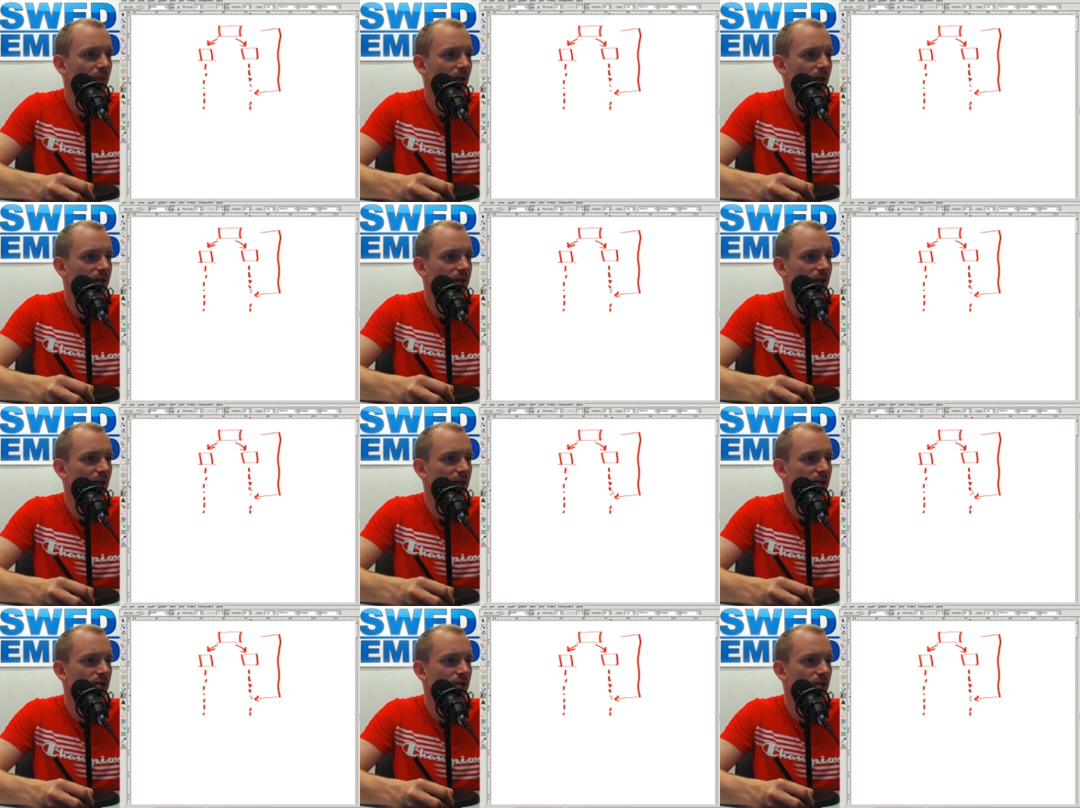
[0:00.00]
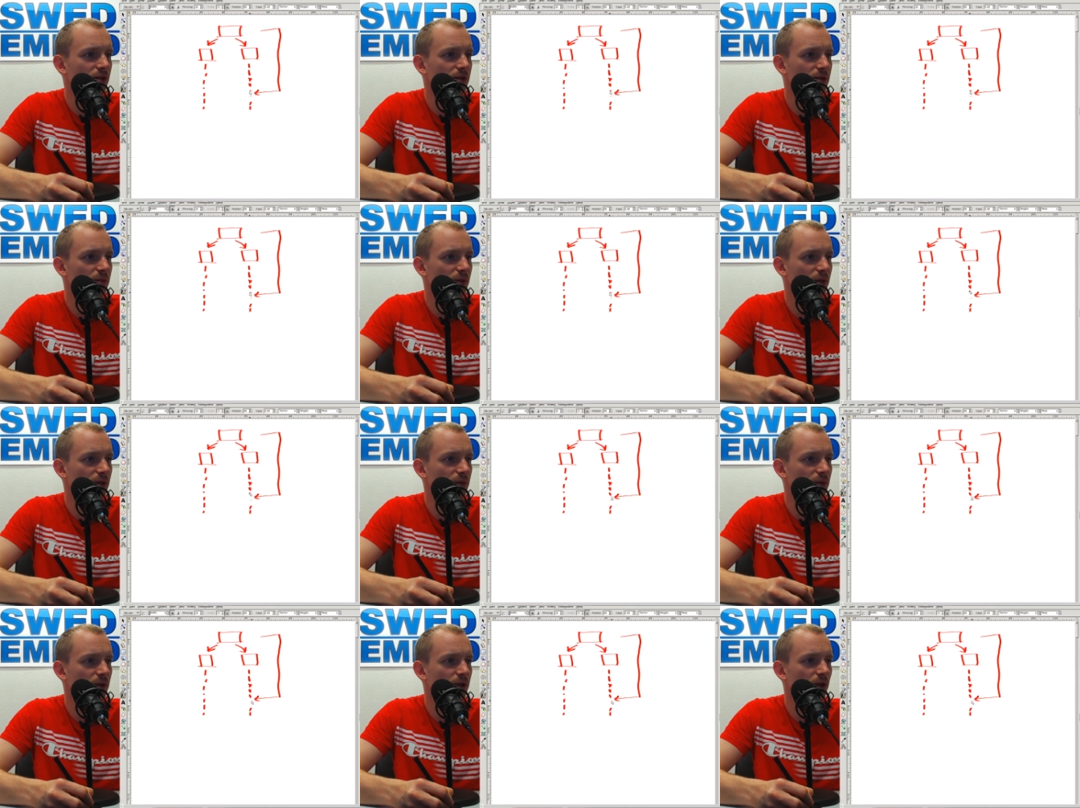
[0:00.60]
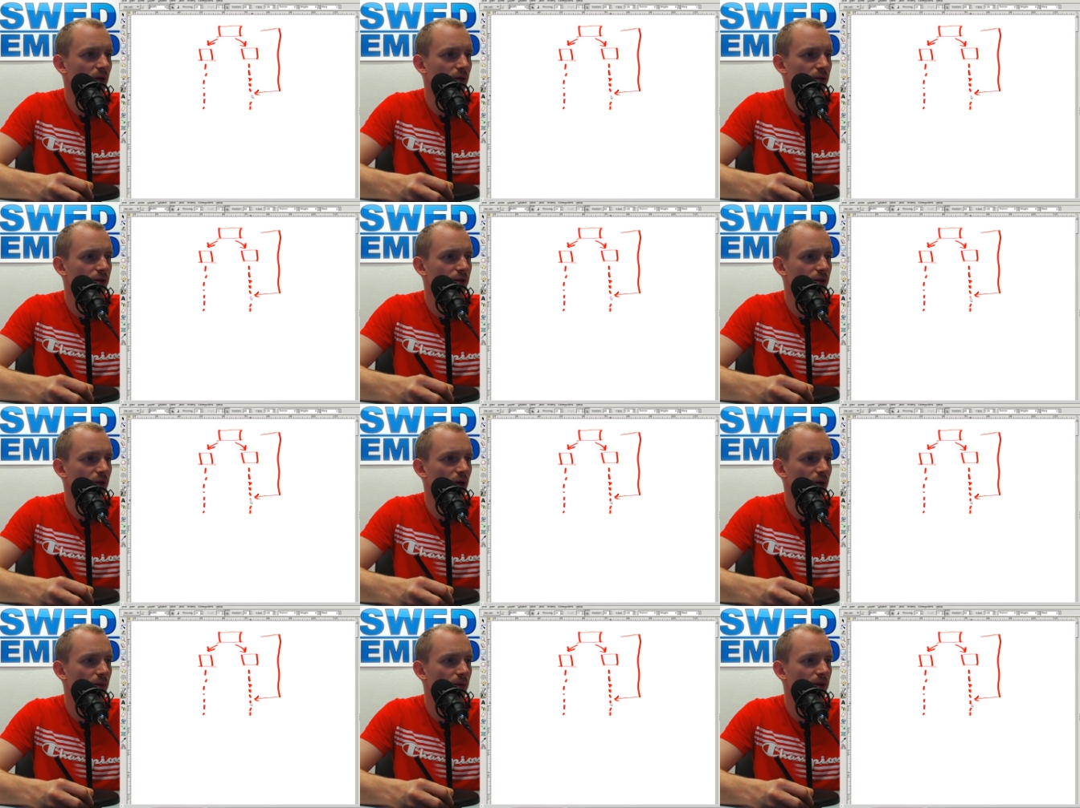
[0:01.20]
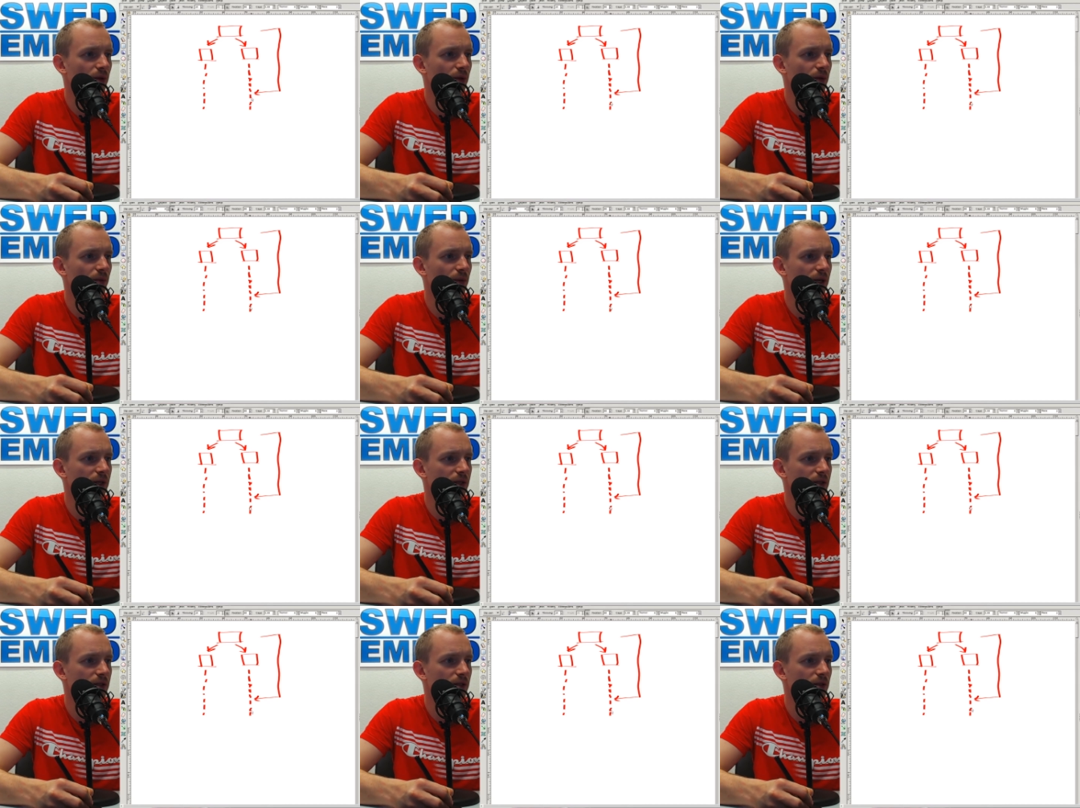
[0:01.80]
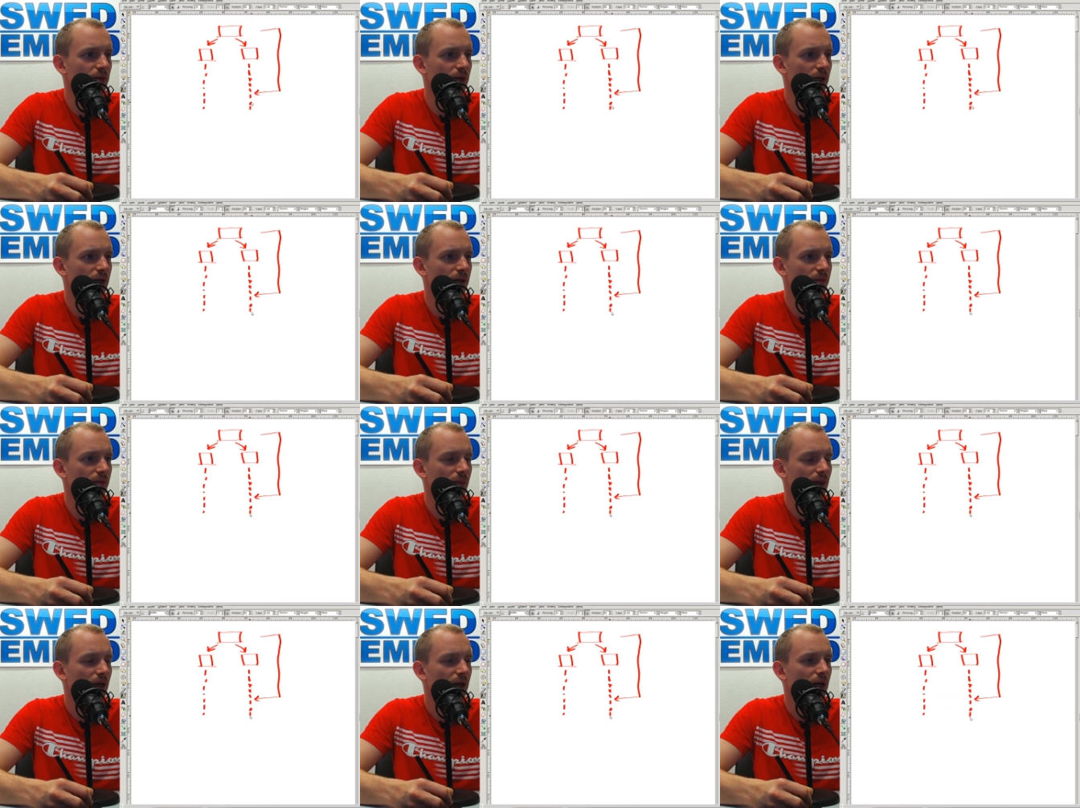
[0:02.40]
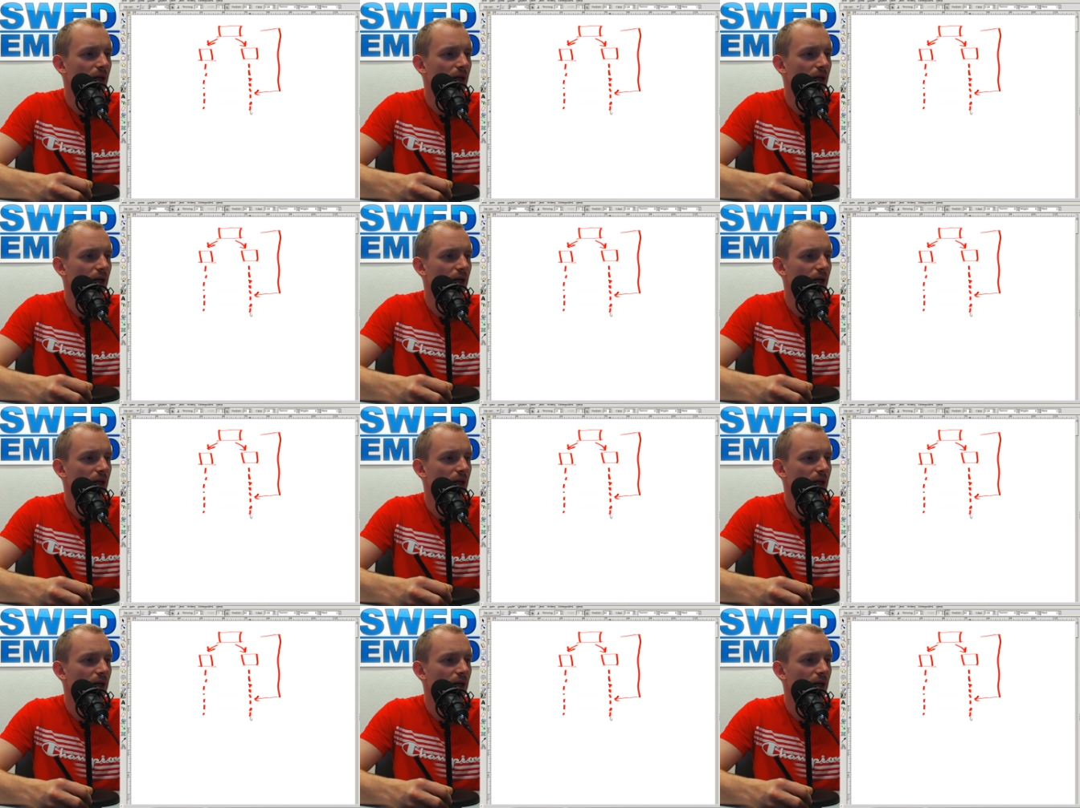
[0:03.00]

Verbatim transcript: dangerous, because we don't know what the thread is doing.